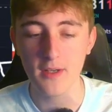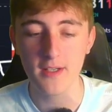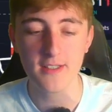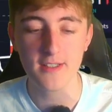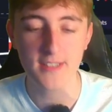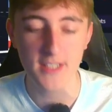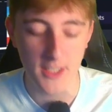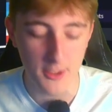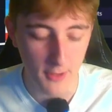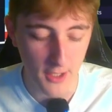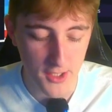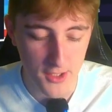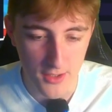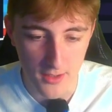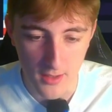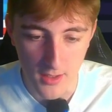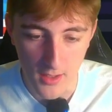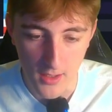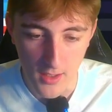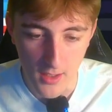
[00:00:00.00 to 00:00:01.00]

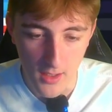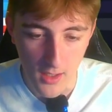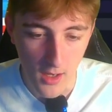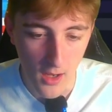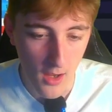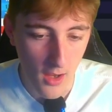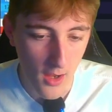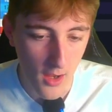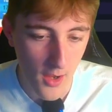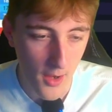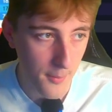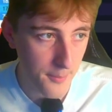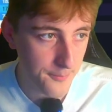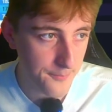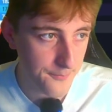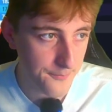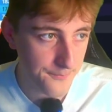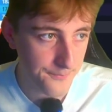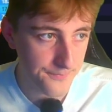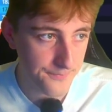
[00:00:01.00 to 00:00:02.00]
insinuation,
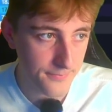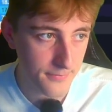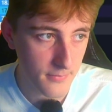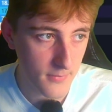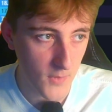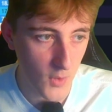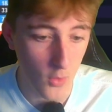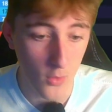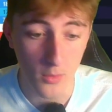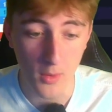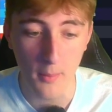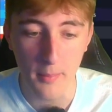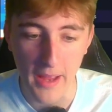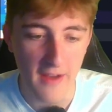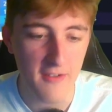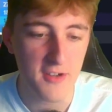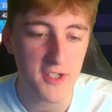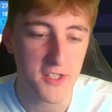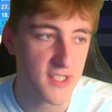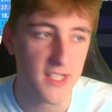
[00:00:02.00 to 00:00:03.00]
or a
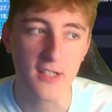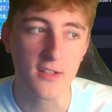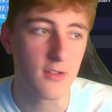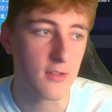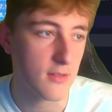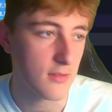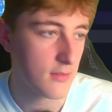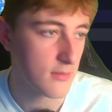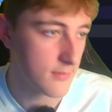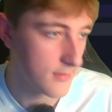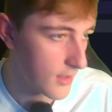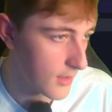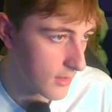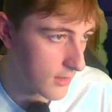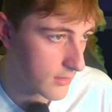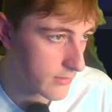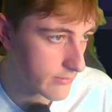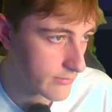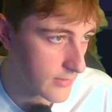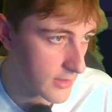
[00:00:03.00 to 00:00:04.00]
bearish signal,
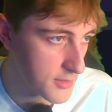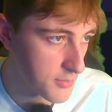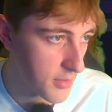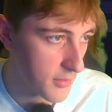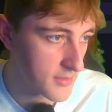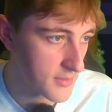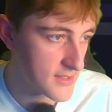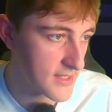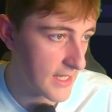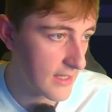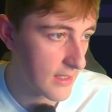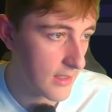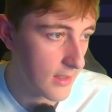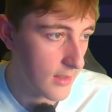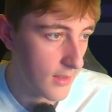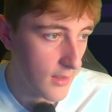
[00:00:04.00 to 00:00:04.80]
I should probably say.